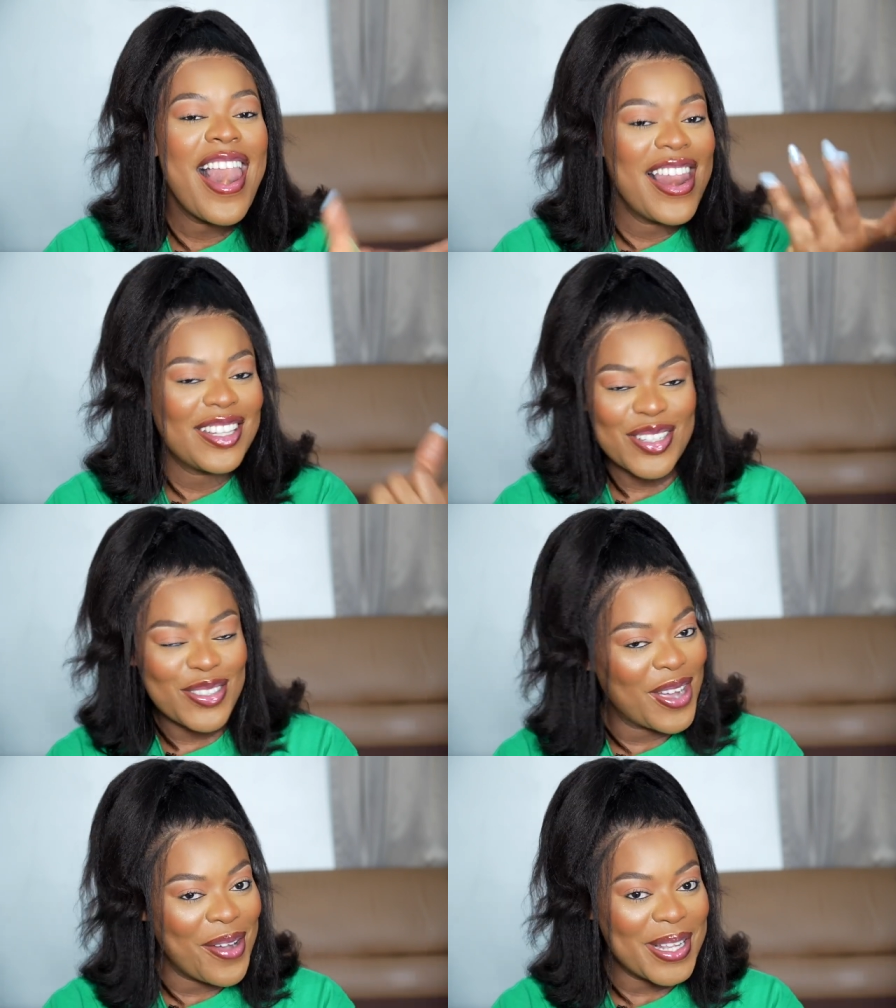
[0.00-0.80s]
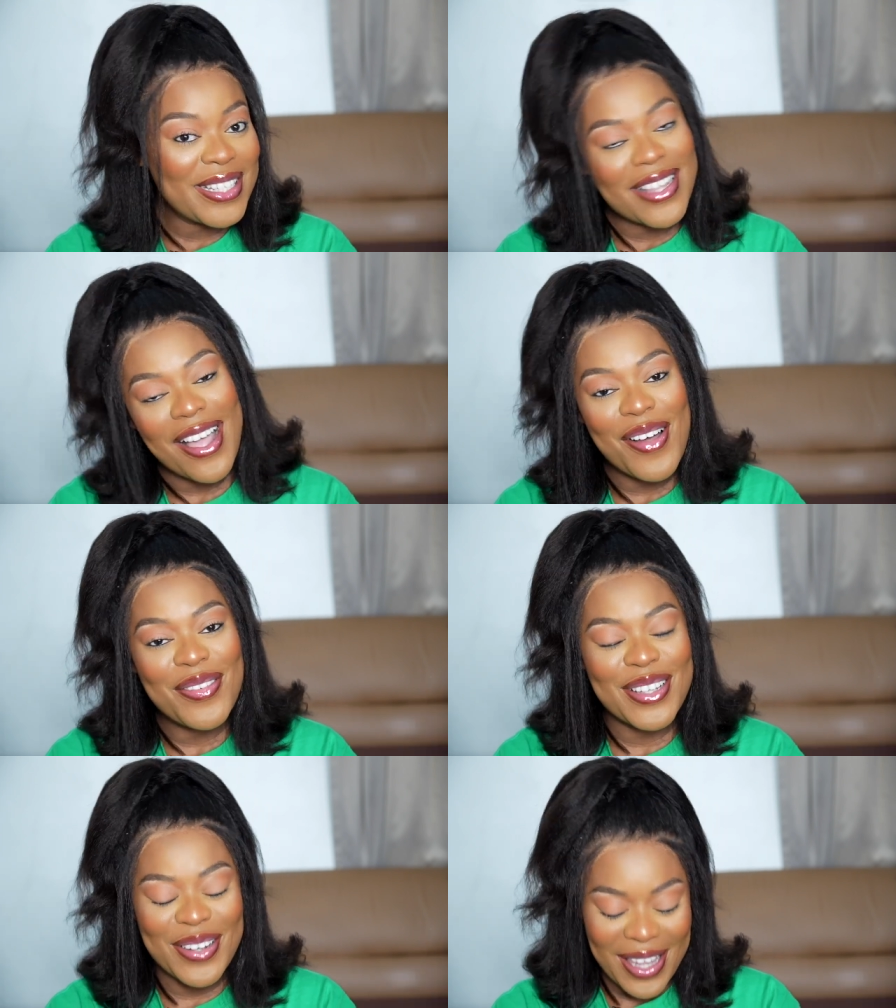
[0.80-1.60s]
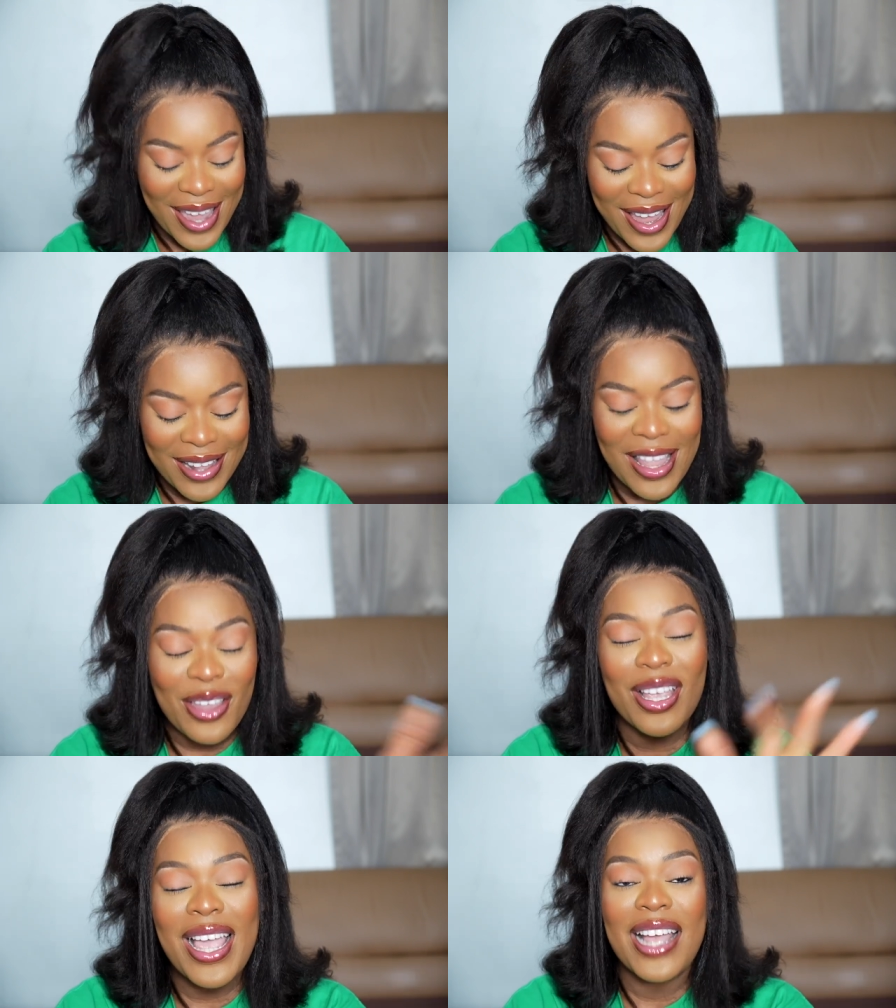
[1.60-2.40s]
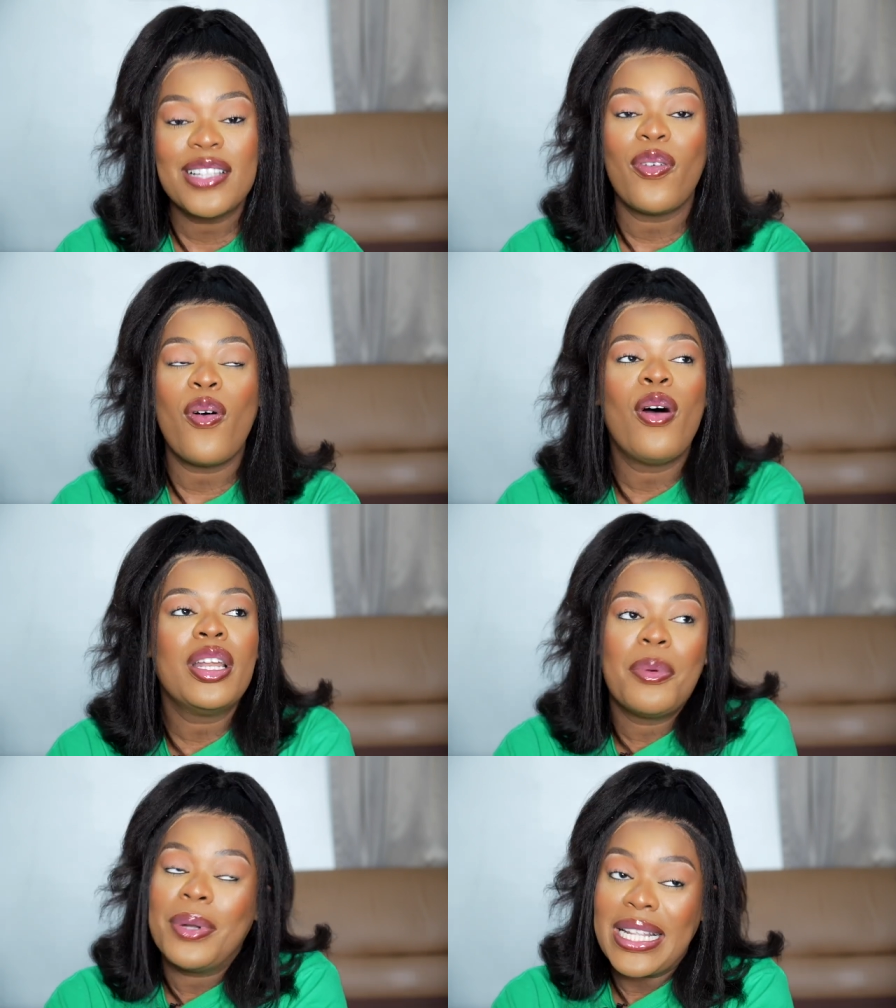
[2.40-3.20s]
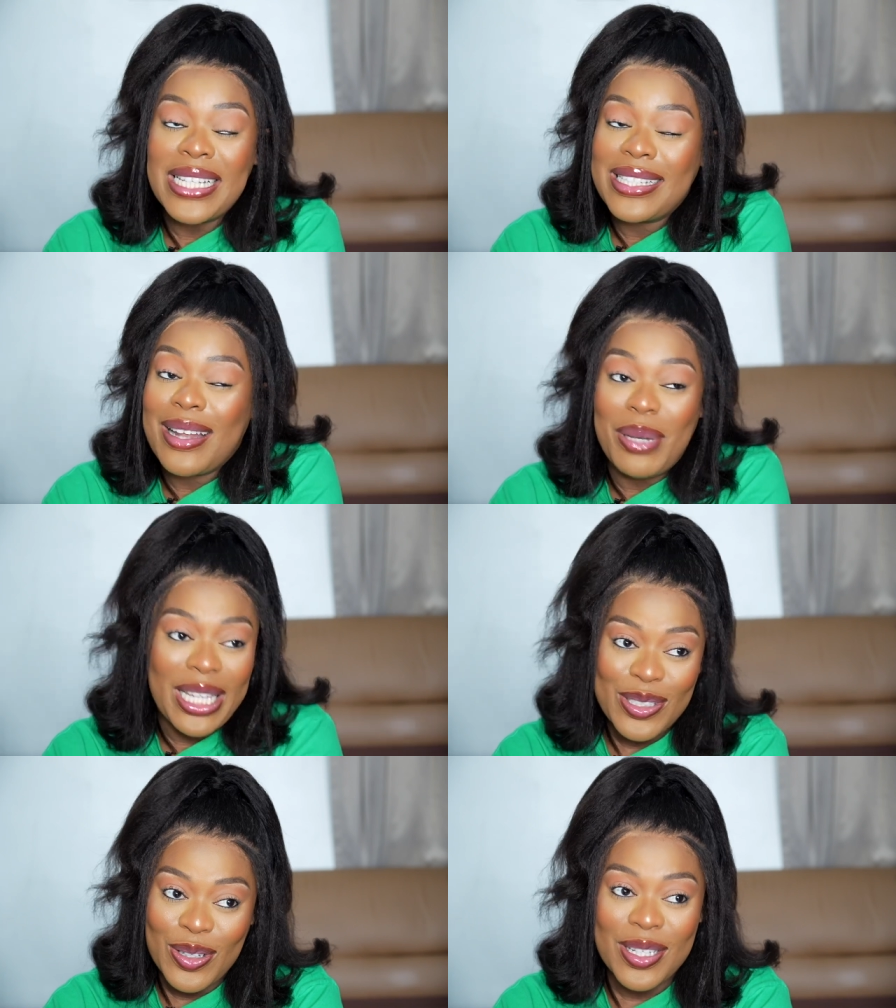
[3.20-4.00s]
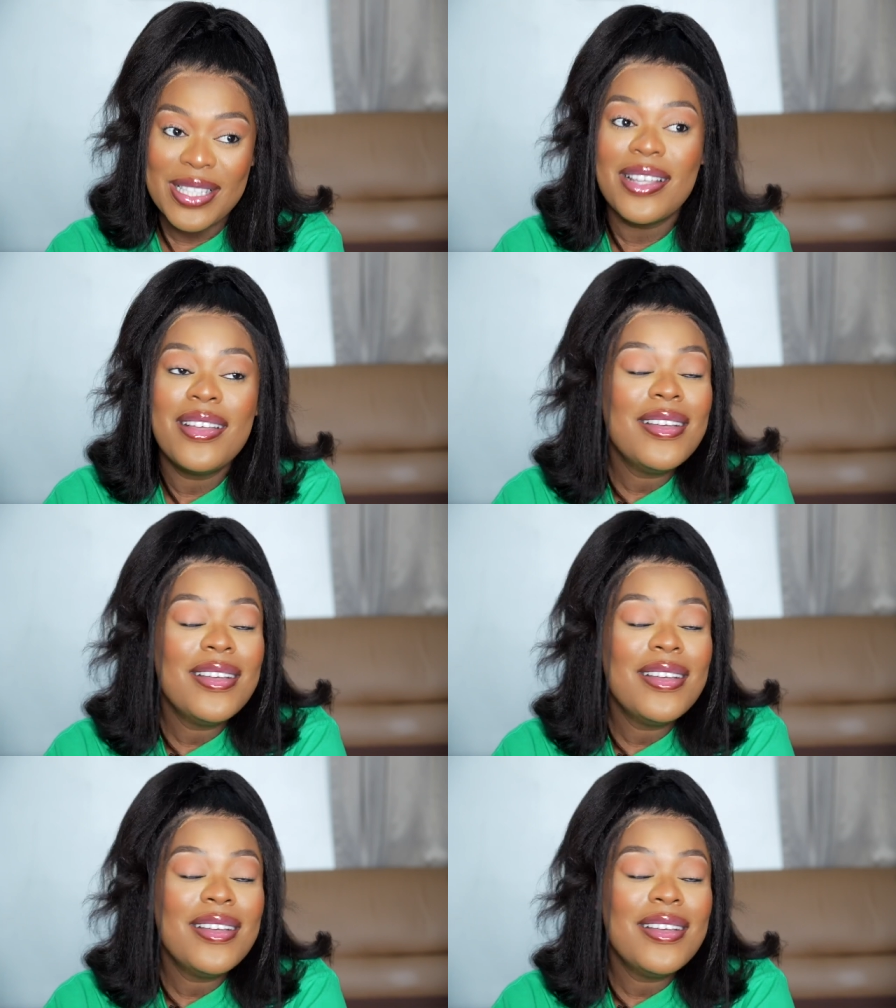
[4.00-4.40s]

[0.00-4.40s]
Let us know ourselves, okay? Thank you guys for all the people that sent in applications.